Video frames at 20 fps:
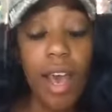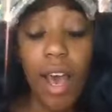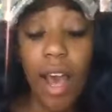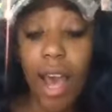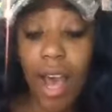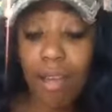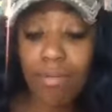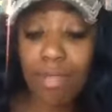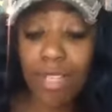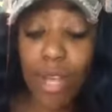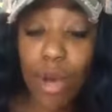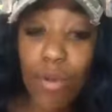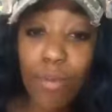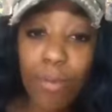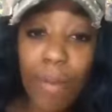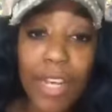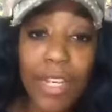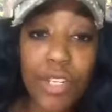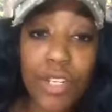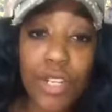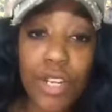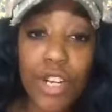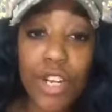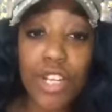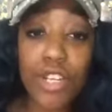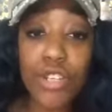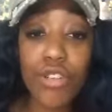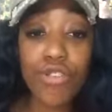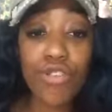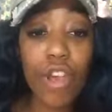Um, so make
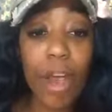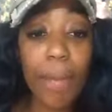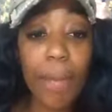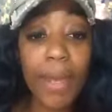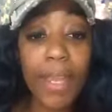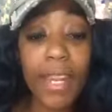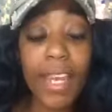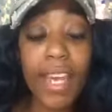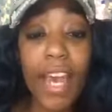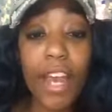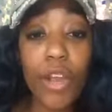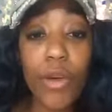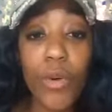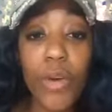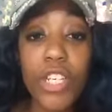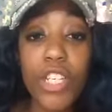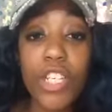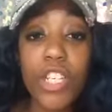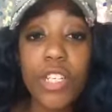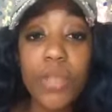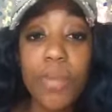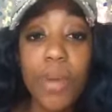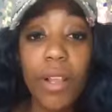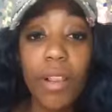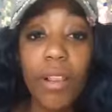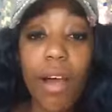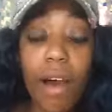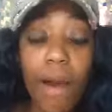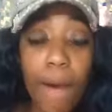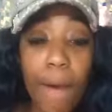sure you drop any kind of questions
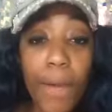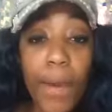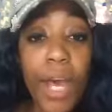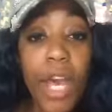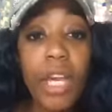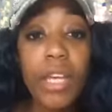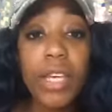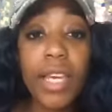below.